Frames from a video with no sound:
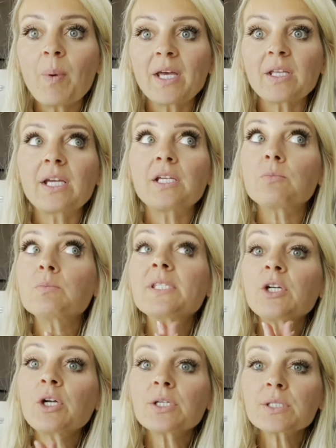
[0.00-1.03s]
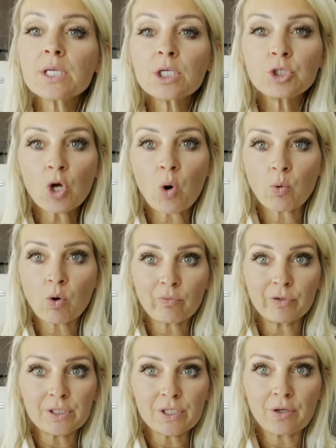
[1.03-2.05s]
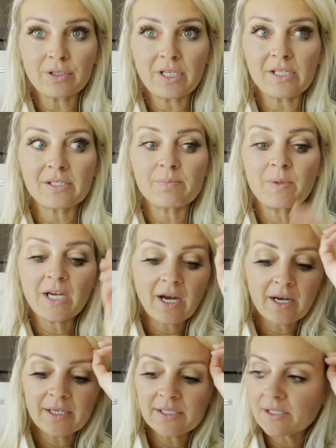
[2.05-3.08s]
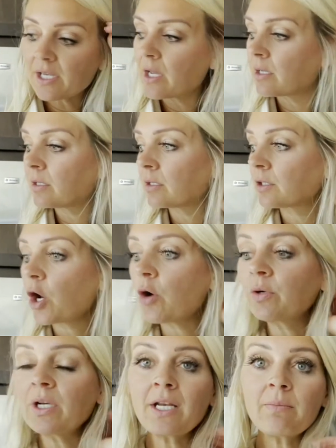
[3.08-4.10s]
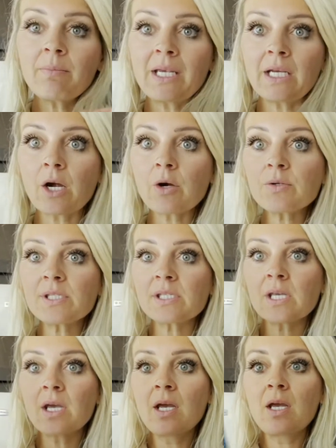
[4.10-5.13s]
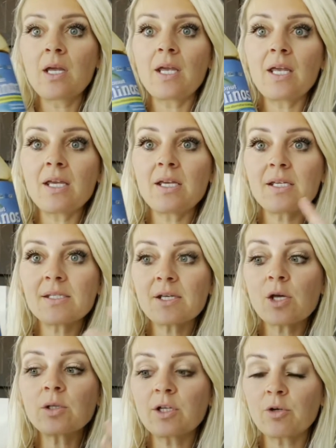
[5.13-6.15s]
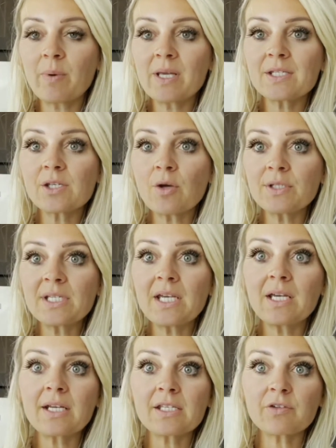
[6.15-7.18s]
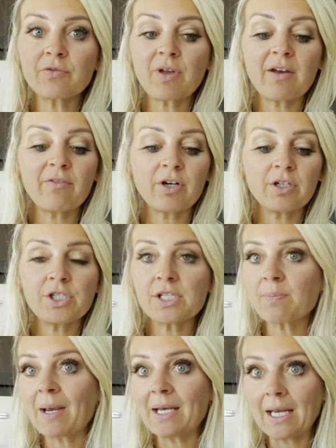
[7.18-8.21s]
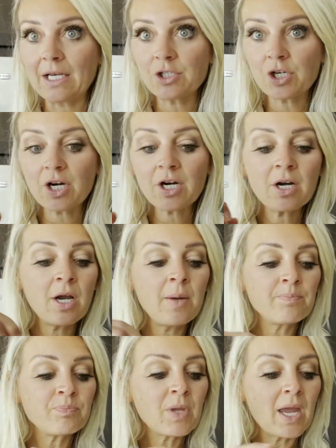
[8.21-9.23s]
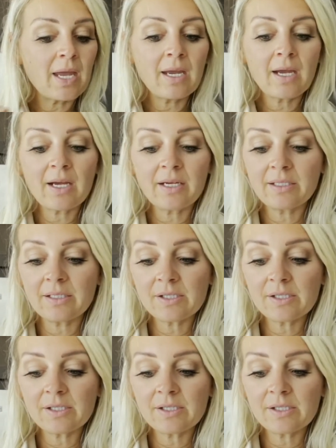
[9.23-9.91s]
but like seriously don't oversalt this, because coconut aminos is a little bit salty in its flavor just by nature. And